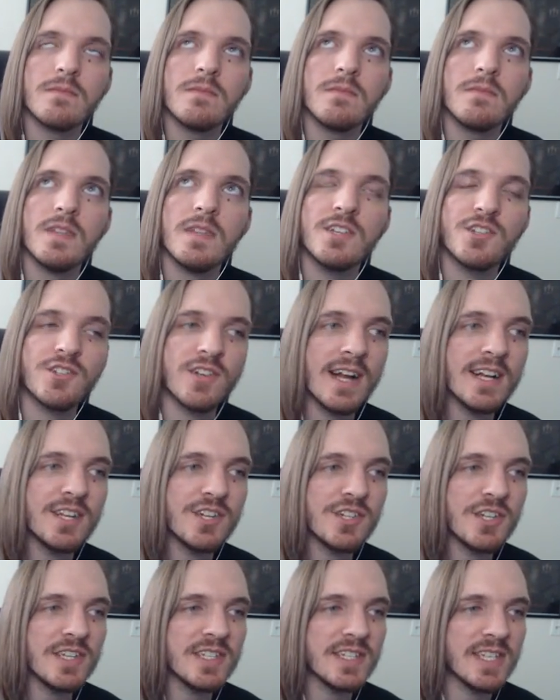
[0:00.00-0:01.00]

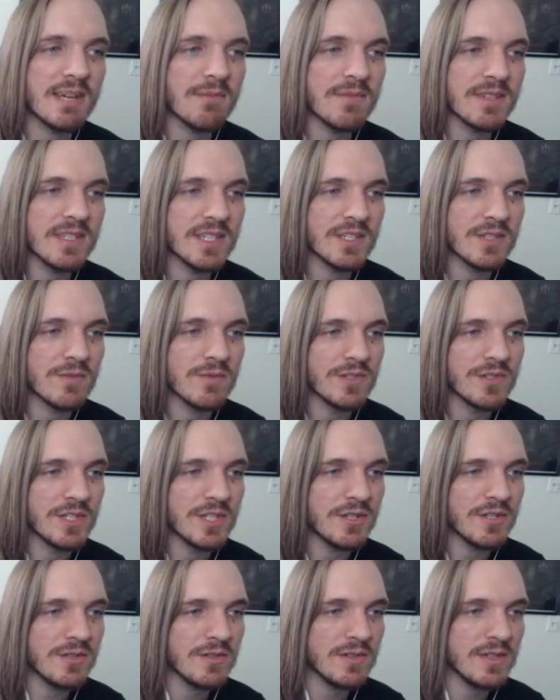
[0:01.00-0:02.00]
strategies Samus's will
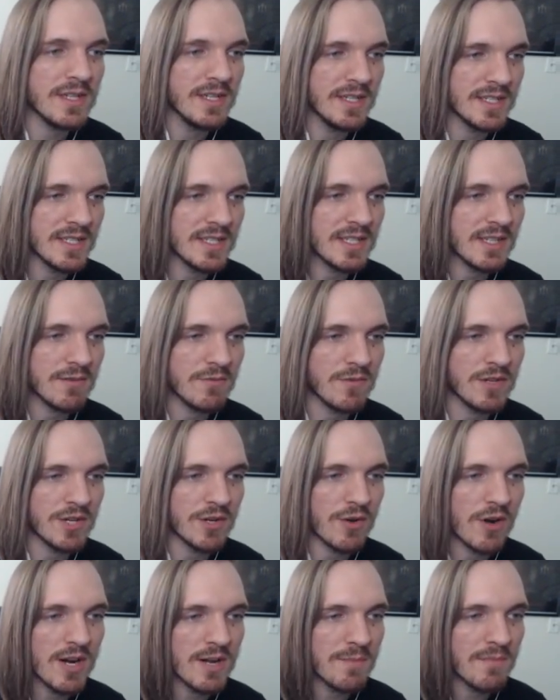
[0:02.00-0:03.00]
do is when
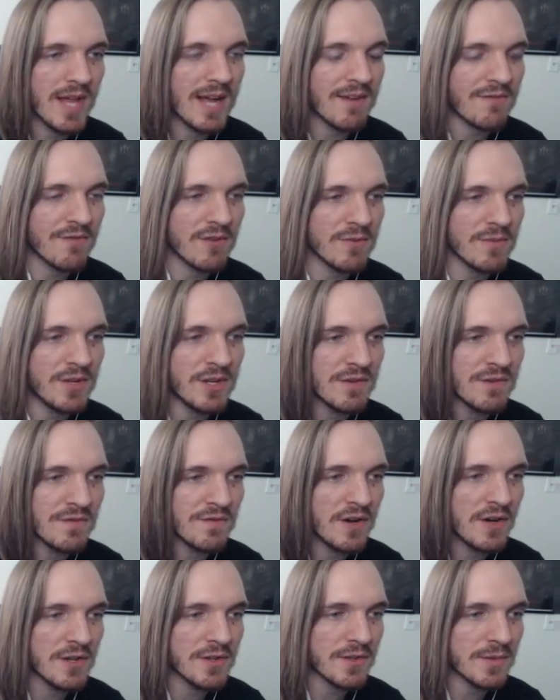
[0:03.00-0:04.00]
you're on a platform, you can
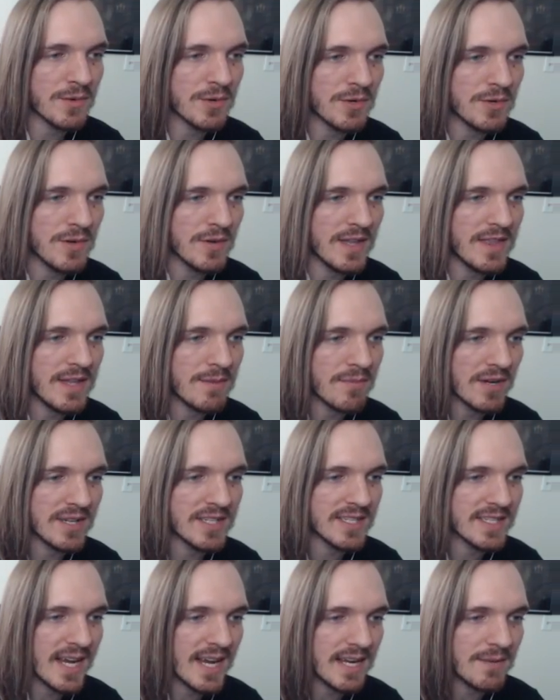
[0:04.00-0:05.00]
fall through and then press
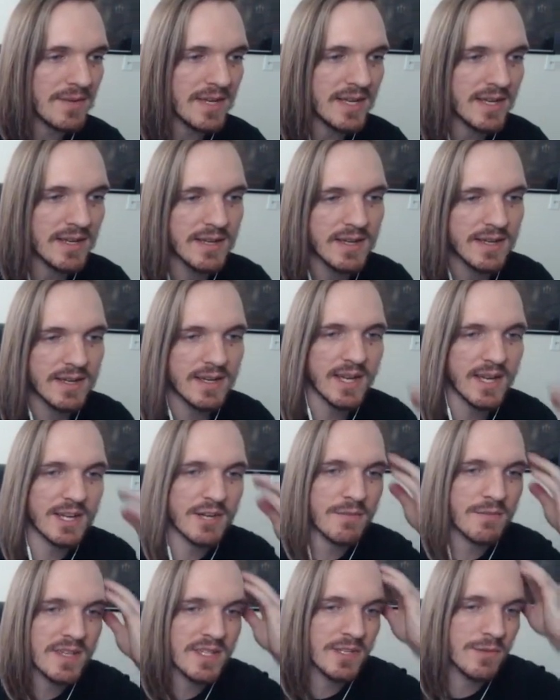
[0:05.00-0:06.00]
side B, and
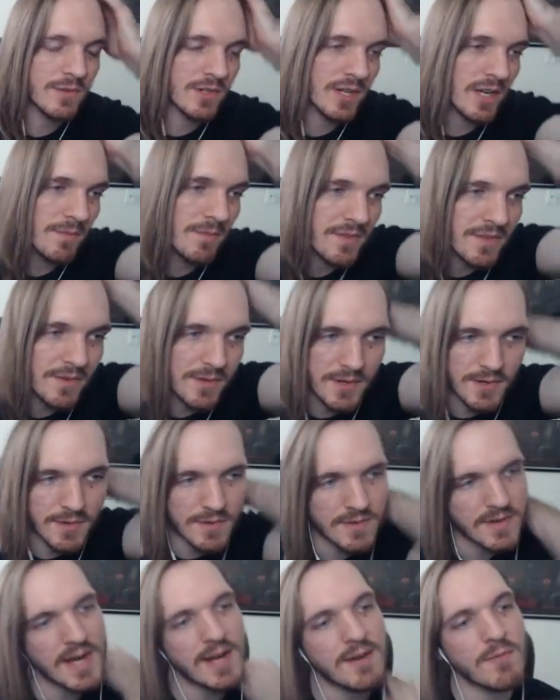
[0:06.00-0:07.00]
your missile will come through.
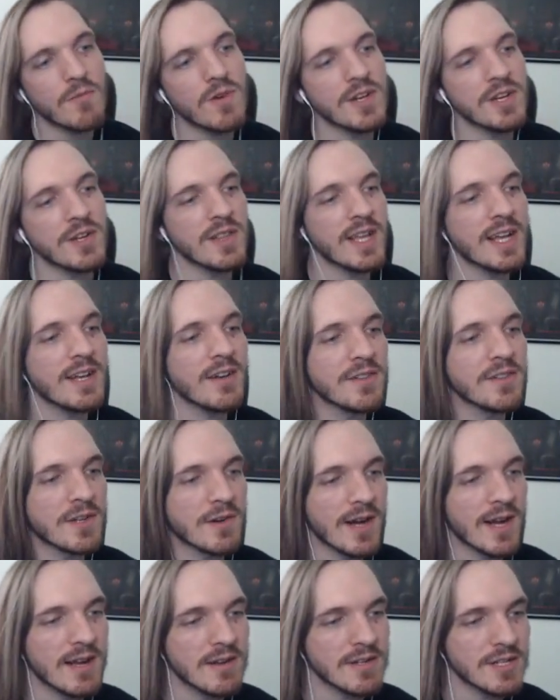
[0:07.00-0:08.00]
And when you land on the
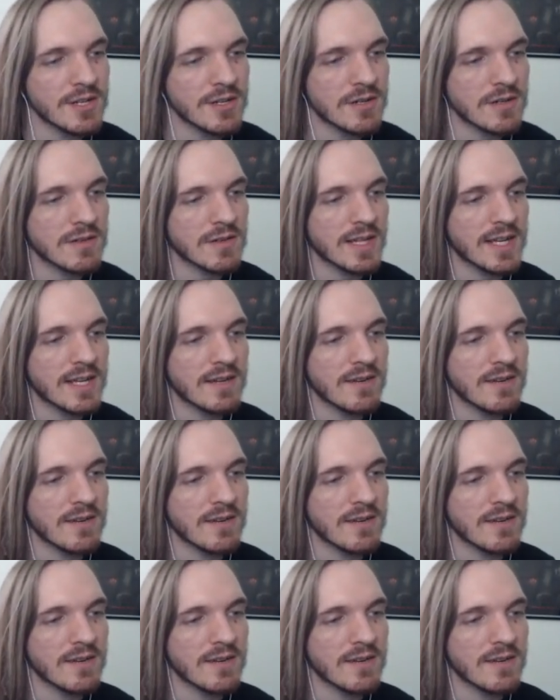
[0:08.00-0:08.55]
ground, you're like